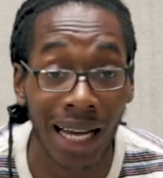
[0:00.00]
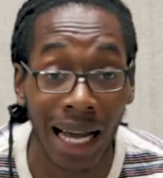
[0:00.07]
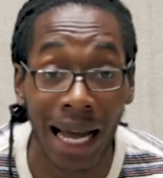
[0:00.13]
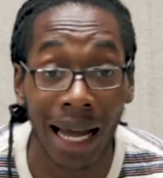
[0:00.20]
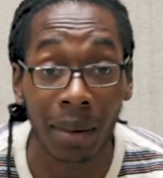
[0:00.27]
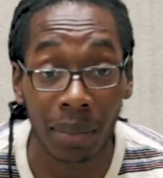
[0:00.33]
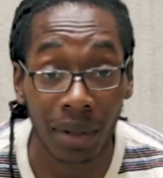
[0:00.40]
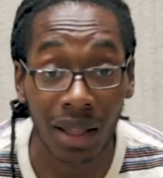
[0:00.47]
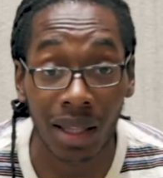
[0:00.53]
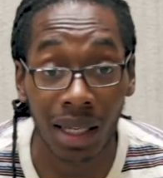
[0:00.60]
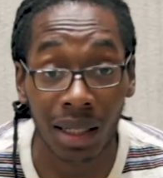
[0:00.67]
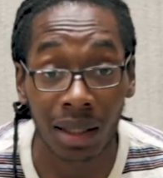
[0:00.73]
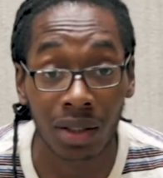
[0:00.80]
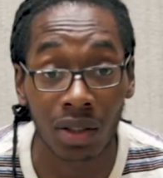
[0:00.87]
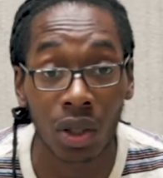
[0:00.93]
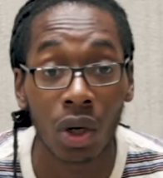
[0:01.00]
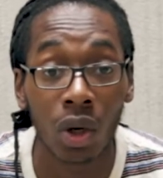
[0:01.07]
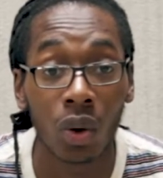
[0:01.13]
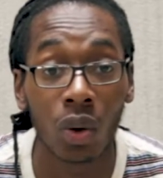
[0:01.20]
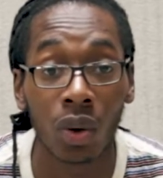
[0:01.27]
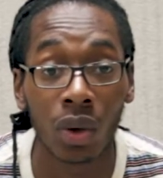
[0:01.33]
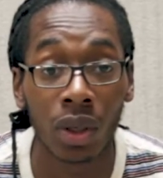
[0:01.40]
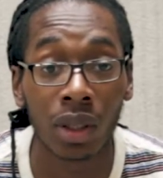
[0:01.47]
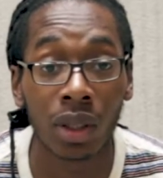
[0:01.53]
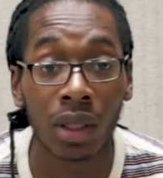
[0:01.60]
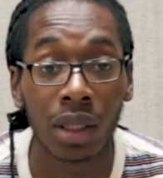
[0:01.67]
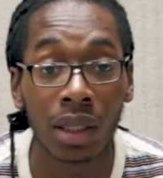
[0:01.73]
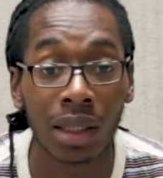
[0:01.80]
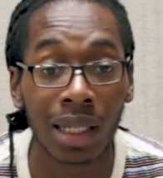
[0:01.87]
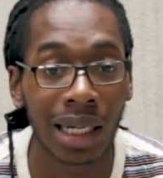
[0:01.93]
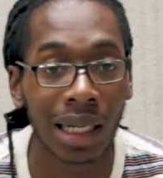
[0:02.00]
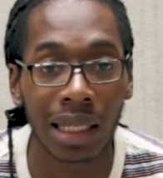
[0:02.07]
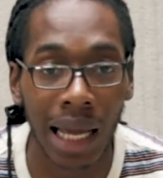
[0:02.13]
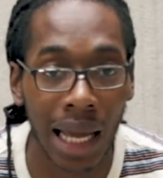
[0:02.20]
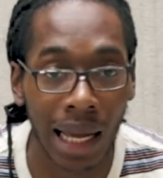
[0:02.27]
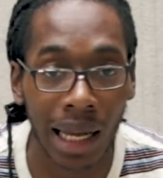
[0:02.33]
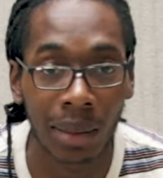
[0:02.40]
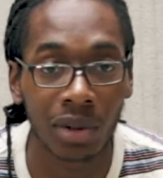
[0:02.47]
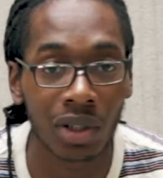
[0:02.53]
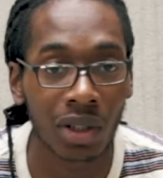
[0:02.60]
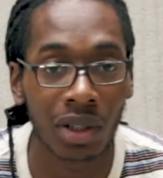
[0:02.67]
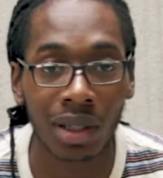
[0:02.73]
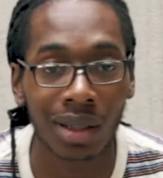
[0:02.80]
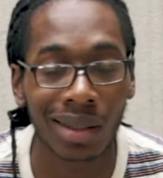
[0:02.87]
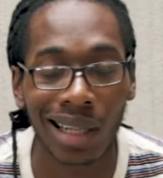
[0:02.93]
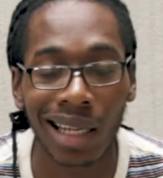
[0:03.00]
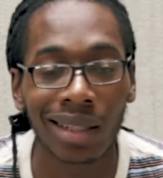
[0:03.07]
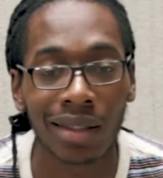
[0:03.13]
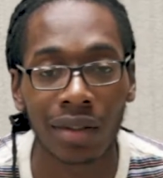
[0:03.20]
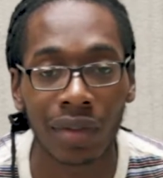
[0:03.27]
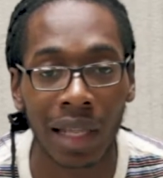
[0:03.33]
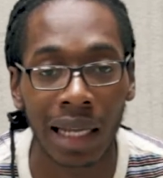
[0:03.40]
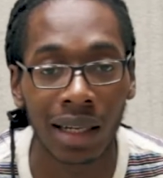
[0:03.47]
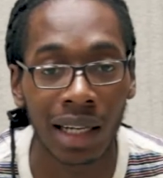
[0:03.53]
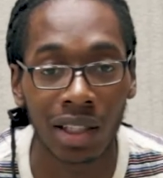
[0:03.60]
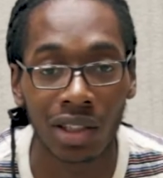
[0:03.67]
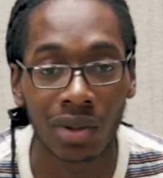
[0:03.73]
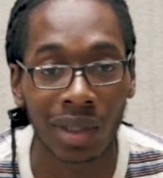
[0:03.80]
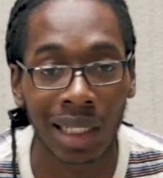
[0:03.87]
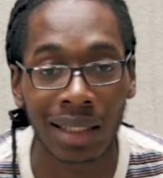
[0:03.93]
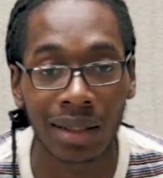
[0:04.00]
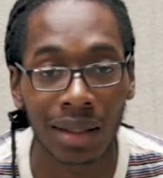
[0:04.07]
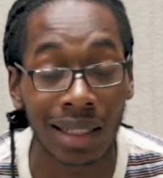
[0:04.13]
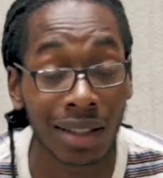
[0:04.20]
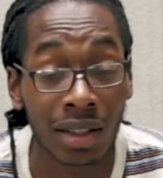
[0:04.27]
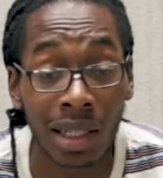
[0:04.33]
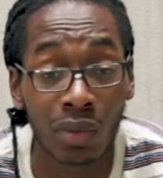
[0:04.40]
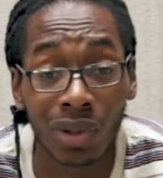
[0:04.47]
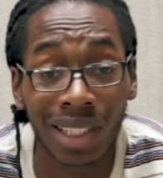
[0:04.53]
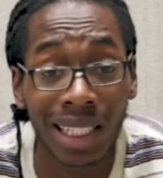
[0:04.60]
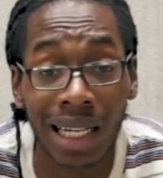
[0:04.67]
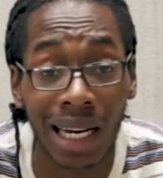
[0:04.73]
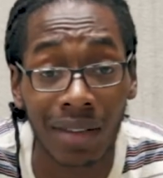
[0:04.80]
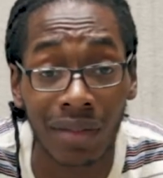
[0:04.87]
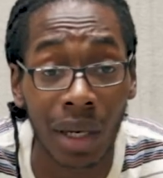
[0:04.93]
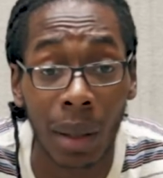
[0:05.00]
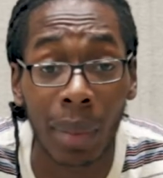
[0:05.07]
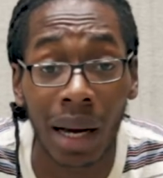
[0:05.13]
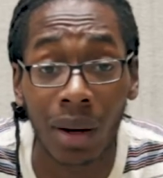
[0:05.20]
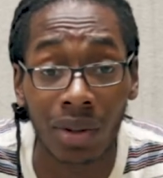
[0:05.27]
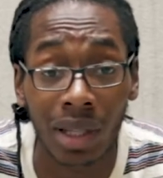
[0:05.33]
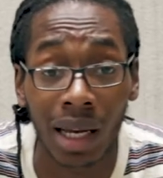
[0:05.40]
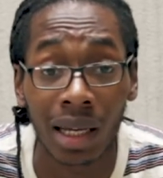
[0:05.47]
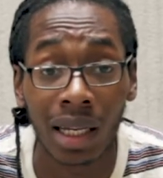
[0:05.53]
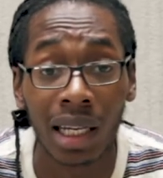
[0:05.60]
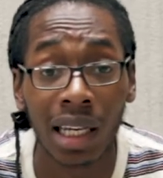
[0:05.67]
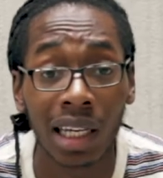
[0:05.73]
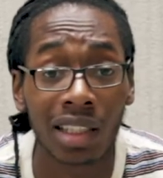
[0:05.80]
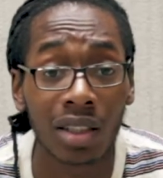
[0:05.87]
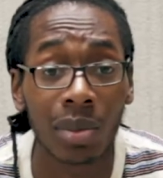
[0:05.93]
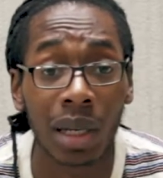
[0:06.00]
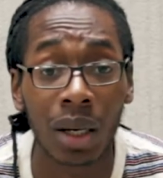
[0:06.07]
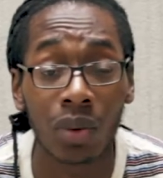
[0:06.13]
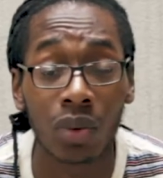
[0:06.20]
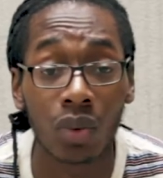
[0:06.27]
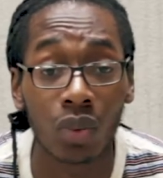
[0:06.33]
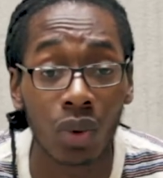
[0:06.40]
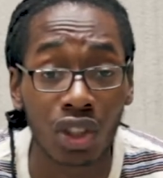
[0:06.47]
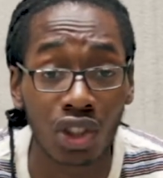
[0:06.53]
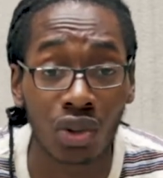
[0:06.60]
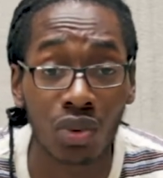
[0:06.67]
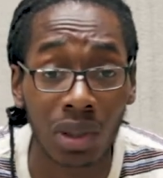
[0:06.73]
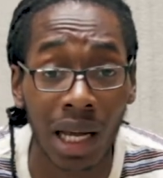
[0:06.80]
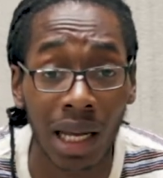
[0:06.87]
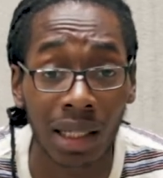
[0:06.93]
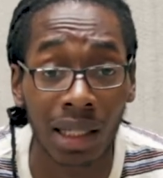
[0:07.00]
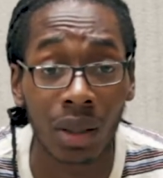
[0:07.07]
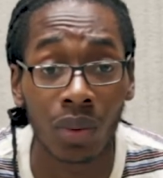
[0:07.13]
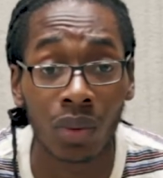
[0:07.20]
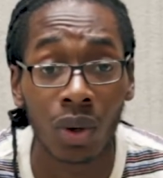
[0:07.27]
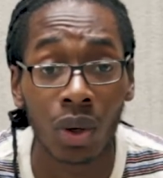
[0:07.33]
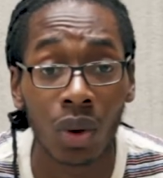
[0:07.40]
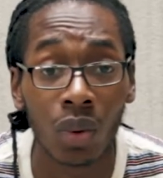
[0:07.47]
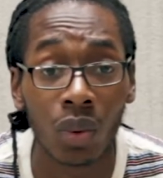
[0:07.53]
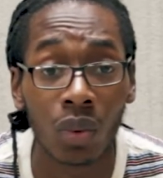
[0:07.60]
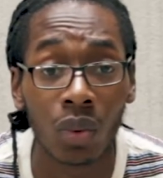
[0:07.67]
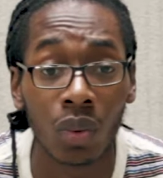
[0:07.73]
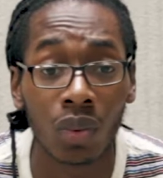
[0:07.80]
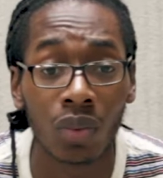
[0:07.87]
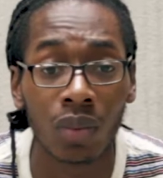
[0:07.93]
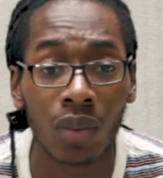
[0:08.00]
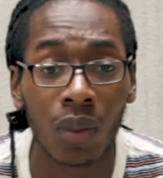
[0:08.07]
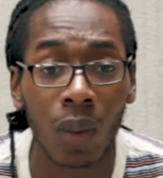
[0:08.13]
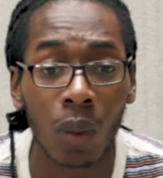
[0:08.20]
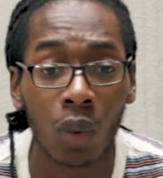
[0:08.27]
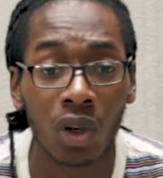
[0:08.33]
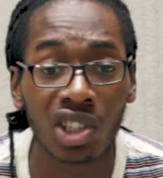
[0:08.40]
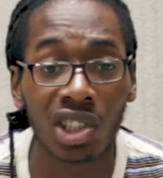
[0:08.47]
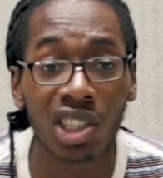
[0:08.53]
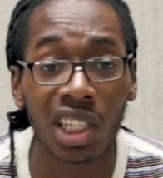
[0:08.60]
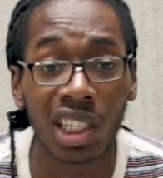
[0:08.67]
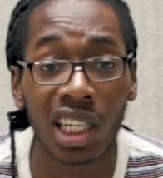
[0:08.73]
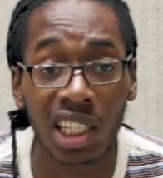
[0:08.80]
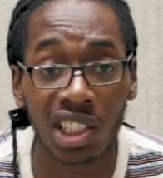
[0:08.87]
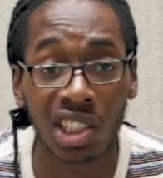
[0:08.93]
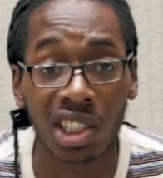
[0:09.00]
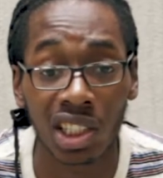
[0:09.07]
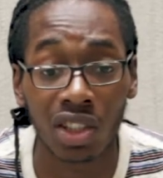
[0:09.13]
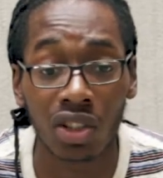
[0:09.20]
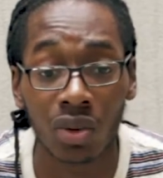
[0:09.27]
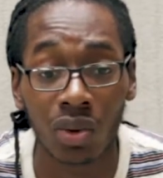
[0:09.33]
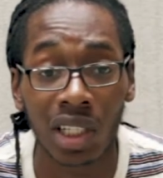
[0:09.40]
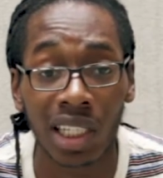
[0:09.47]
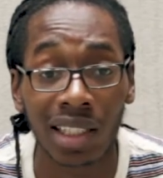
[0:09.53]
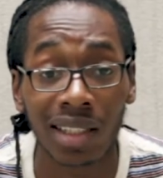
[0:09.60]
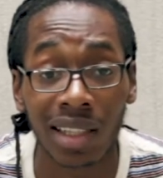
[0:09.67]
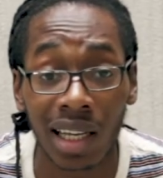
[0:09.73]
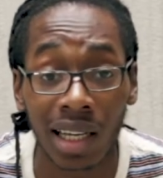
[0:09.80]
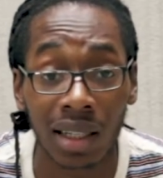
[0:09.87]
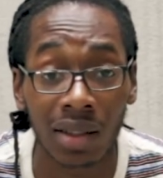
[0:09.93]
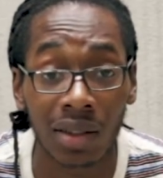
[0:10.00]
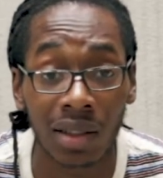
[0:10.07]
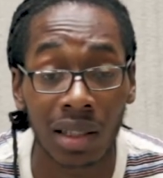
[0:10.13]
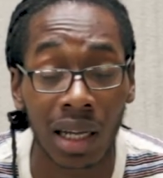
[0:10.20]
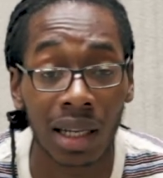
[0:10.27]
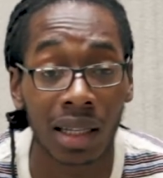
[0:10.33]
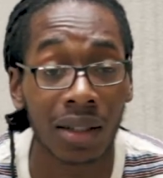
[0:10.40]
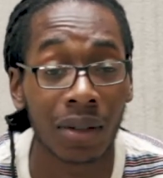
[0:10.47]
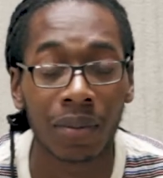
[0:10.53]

hype things or the collabs or things of that nature. And it's, it's really not even about that. It's about what you like and what your connection is to these things. Like,